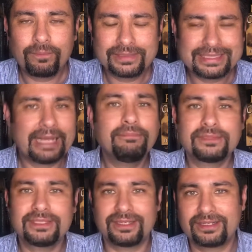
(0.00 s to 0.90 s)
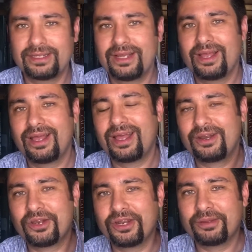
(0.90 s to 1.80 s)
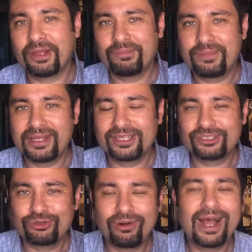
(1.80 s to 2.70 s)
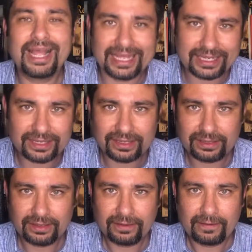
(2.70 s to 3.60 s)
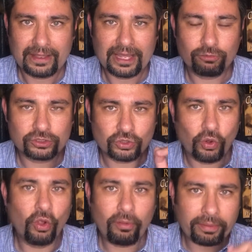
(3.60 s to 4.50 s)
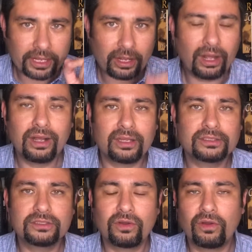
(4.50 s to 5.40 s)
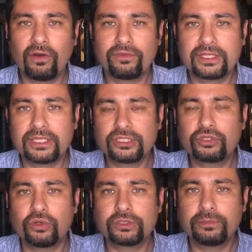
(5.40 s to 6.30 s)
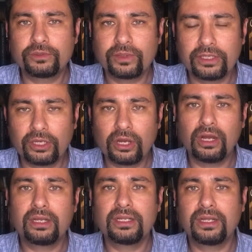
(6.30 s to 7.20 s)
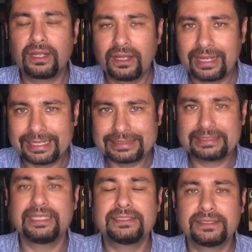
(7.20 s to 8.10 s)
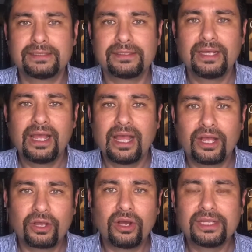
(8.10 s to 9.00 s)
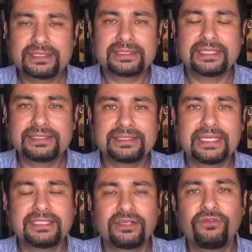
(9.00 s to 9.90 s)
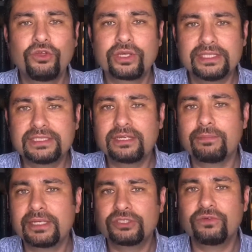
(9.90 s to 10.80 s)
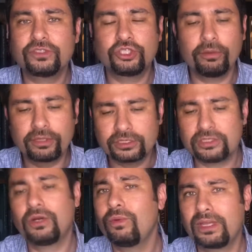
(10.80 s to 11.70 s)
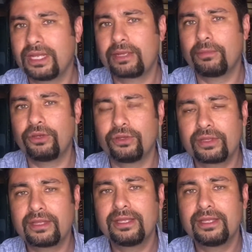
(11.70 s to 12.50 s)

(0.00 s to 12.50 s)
tempted and, and being tried, it was all because of a discourse between God and Satan. And God said to Satan, If you consider my servant Job, there's no one like him on earth.